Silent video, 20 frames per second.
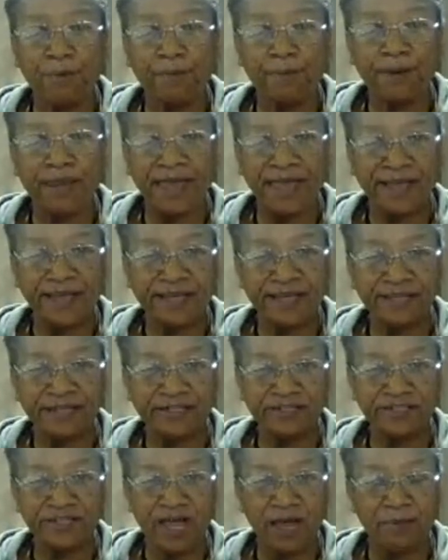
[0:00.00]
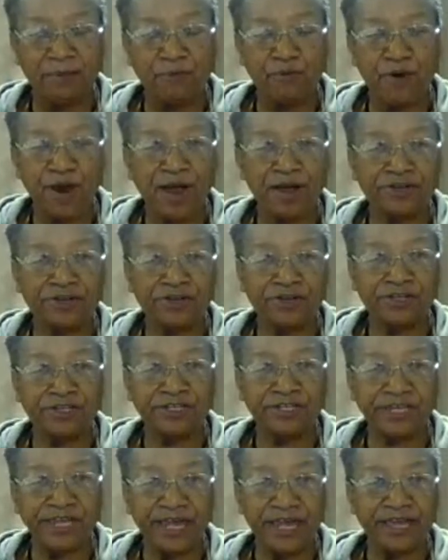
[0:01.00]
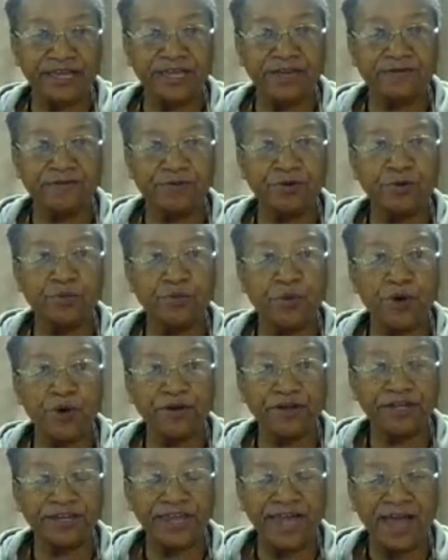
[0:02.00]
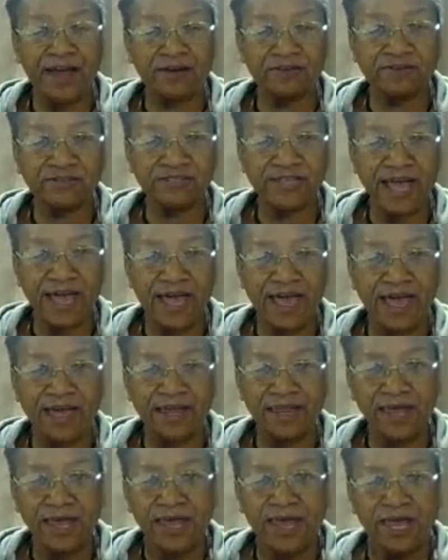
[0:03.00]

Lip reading: a blanket or something around your neck if you're working outside.